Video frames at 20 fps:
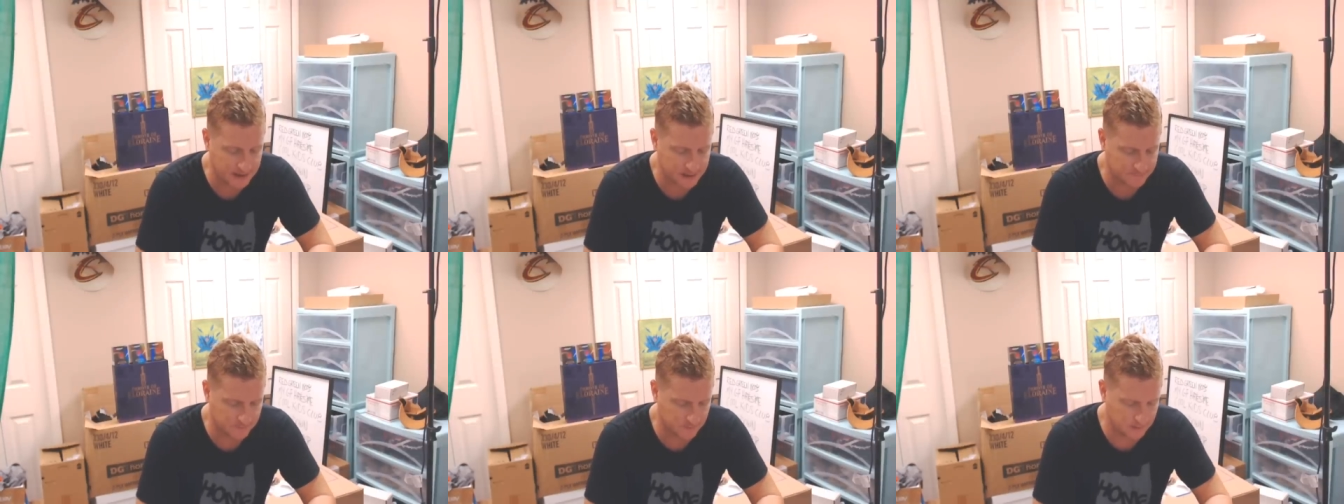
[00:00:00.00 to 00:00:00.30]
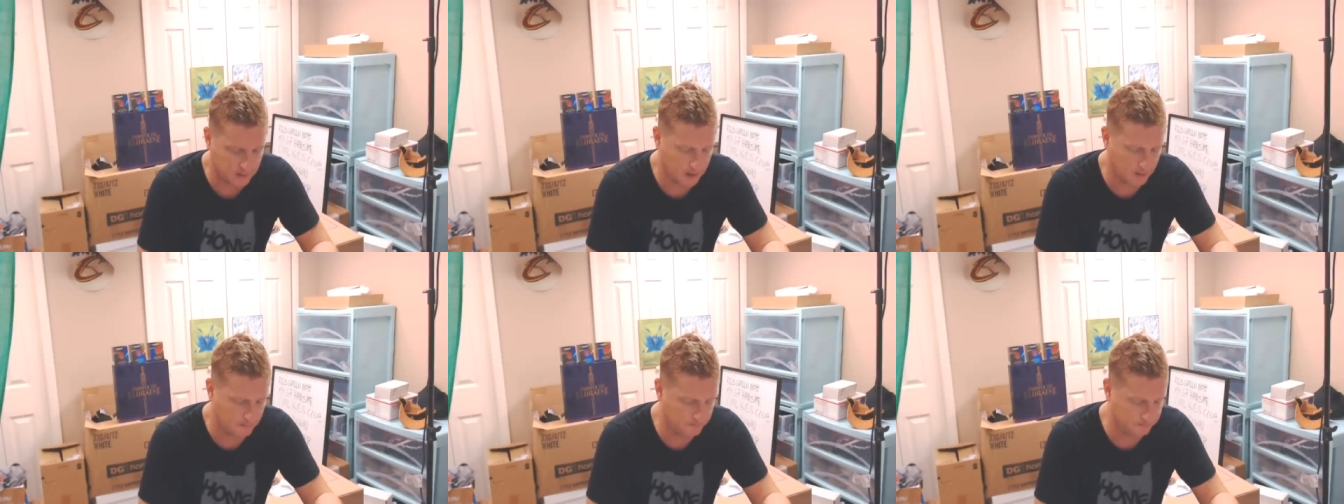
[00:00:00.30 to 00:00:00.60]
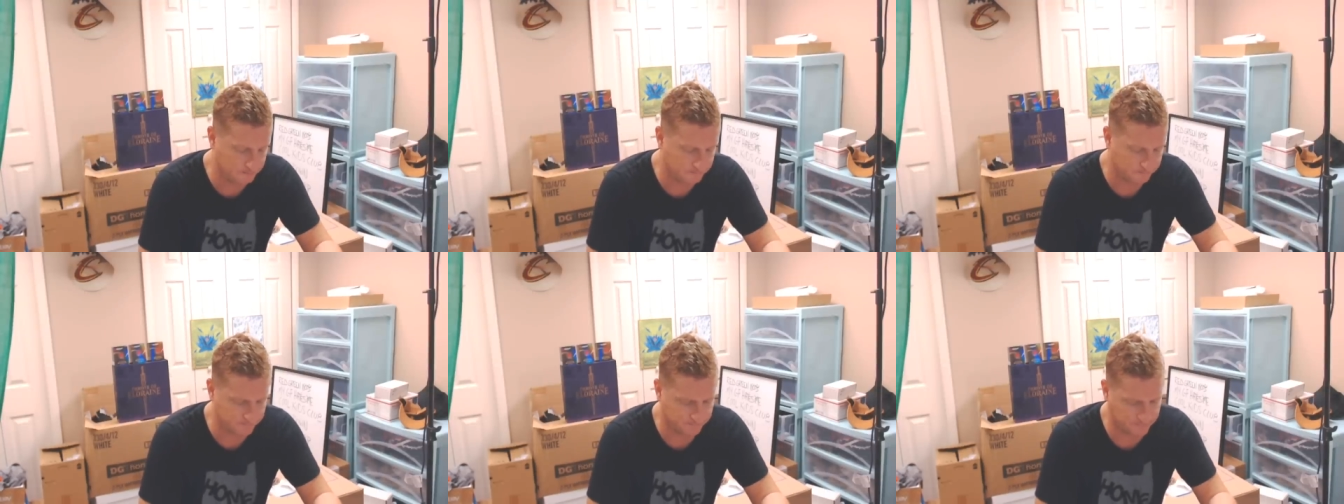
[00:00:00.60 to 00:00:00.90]
for um
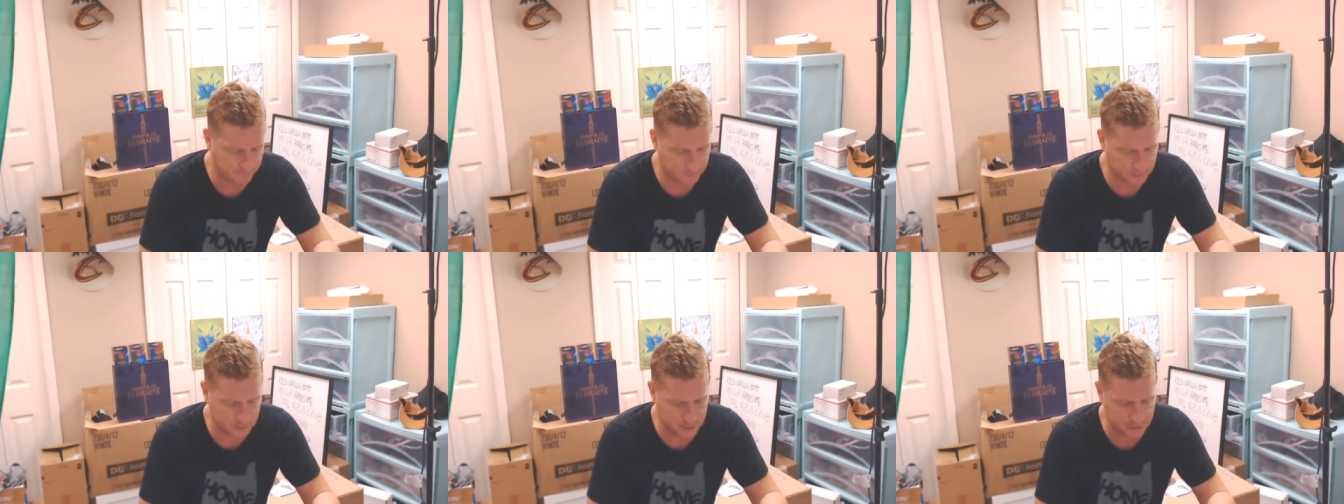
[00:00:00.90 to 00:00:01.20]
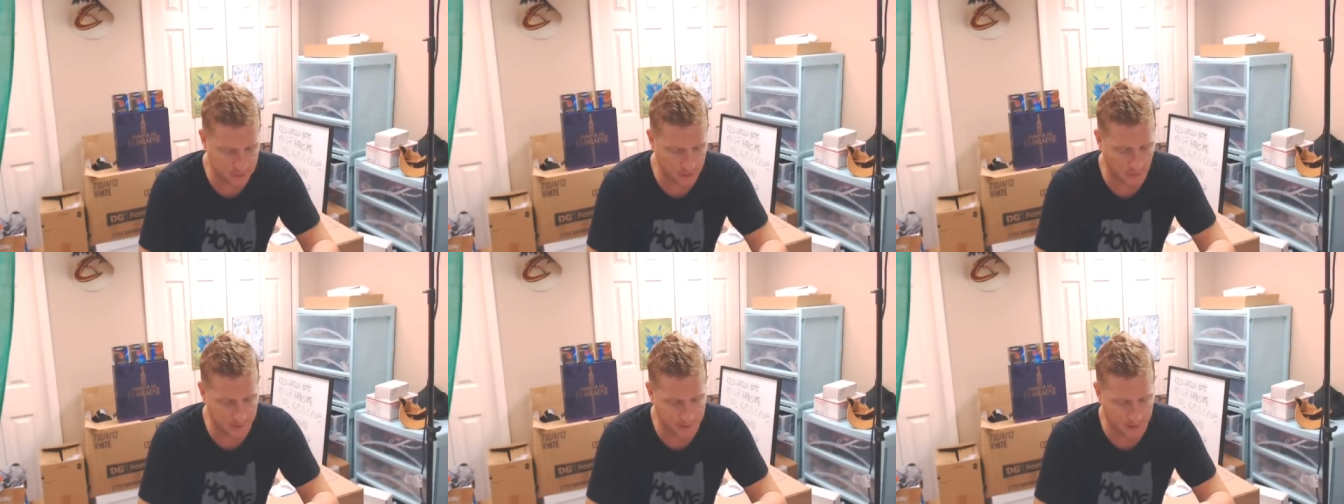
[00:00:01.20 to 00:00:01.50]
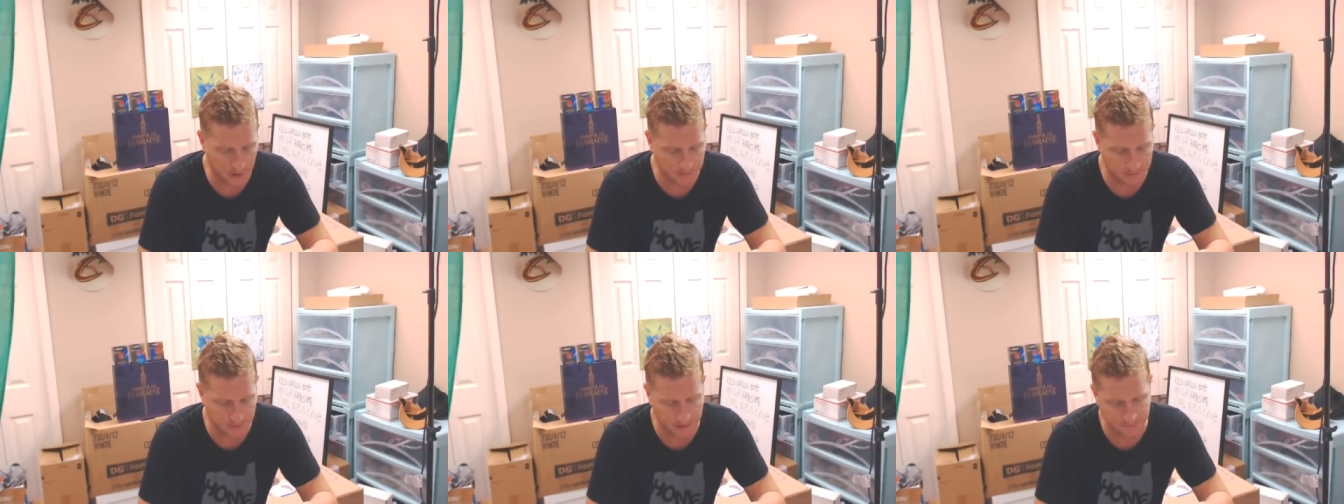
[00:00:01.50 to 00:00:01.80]
for showing
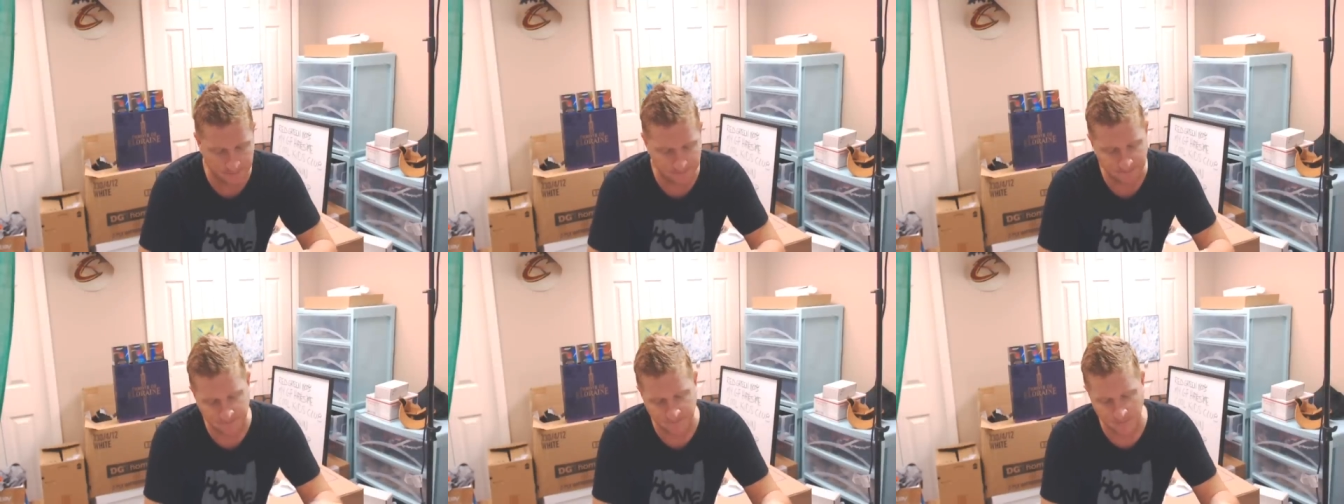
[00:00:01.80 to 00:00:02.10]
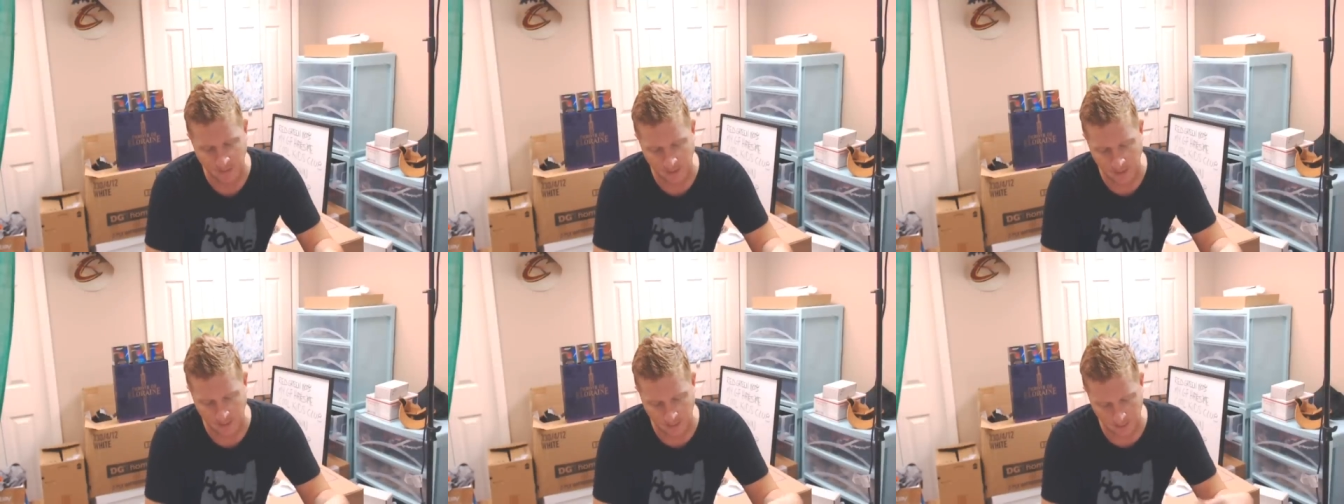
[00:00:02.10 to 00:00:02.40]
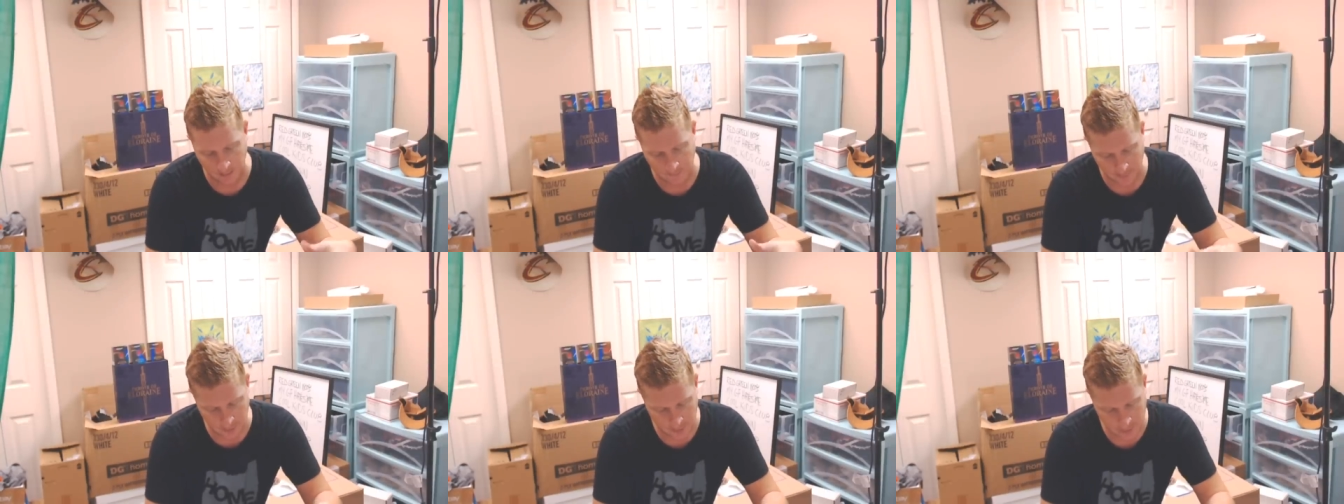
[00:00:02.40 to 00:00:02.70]
up, huh?
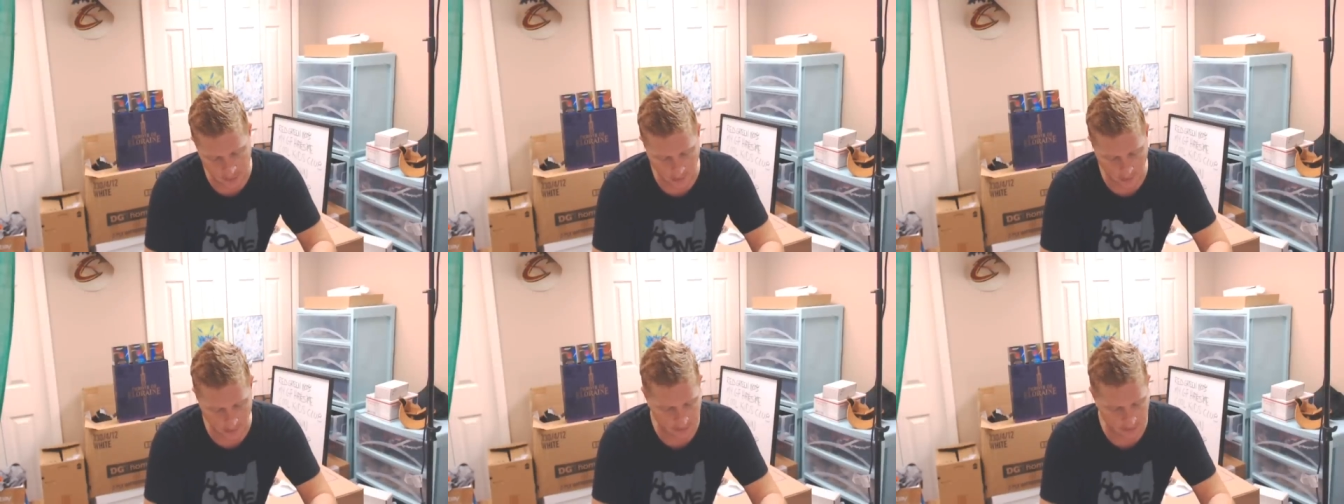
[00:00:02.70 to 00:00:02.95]
For showing